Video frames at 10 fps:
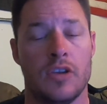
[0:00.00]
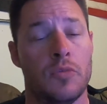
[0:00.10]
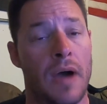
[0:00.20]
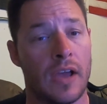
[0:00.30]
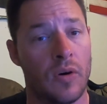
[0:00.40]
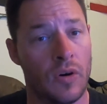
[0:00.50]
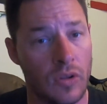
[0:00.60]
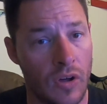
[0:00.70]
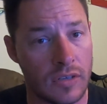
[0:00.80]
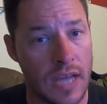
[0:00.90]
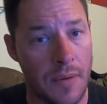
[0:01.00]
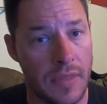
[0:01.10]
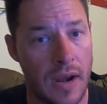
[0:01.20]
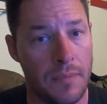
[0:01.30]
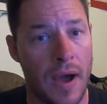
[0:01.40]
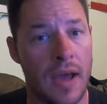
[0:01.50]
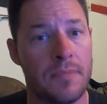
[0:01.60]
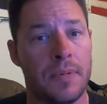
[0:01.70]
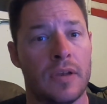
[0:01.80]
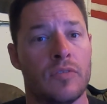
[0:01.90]
And you might go a long time without a
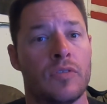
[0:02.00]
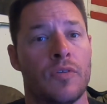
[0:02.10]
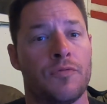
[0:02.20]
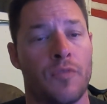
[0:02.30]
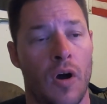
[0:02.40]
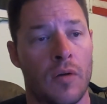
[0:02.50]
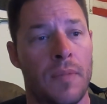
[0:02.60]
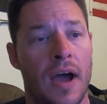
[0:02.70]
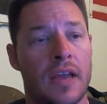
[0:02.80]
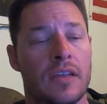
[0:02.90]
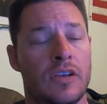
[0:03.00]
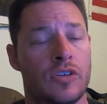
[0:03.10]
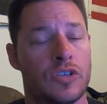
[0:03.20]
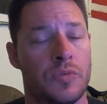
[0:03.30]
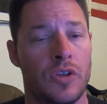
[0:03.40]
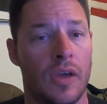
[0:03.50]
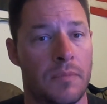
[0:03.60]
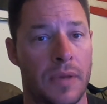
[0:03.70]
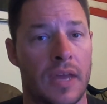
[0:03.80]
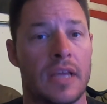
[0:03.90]
bite, but the frog bite, usually when you
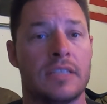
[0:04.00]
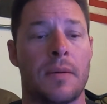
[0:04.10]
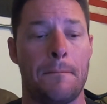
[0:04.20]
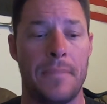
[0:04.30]
get bit, it's a